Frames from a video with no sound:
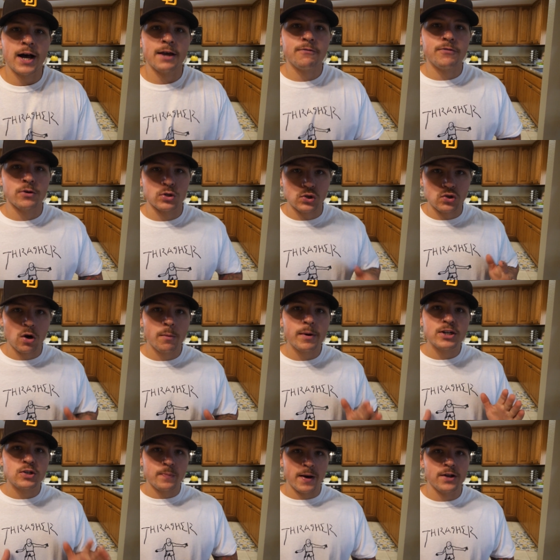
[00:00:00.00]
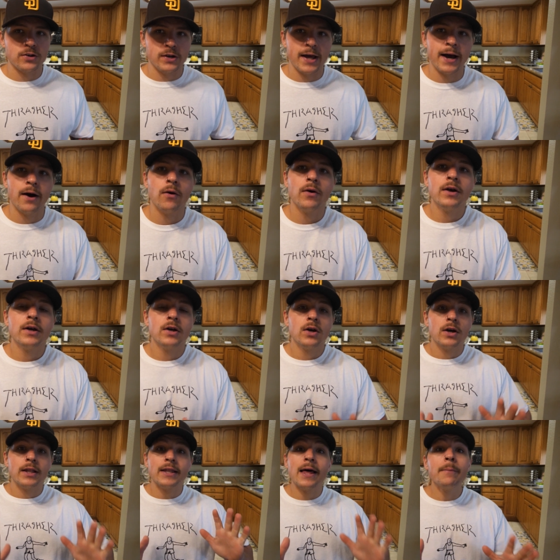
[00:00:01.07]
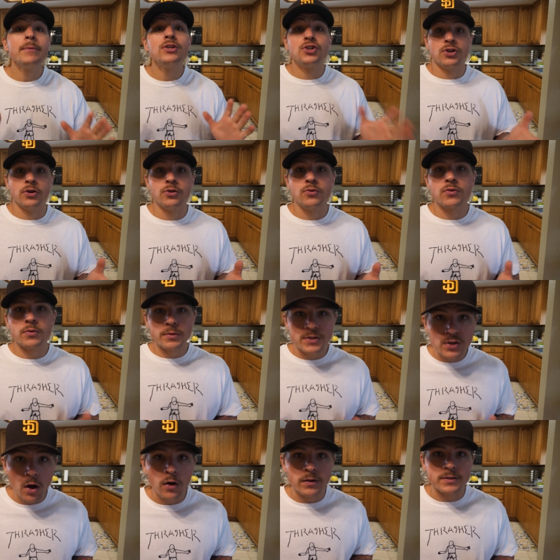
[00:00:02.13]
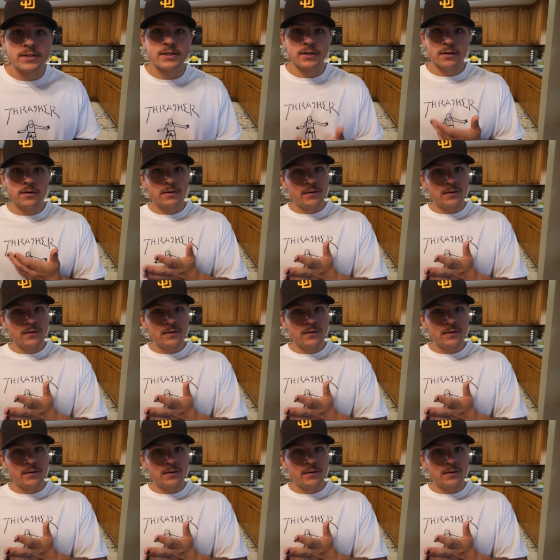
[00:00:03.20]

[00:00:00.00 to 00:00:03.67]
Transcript: I feel so much better now. Let me show you the results.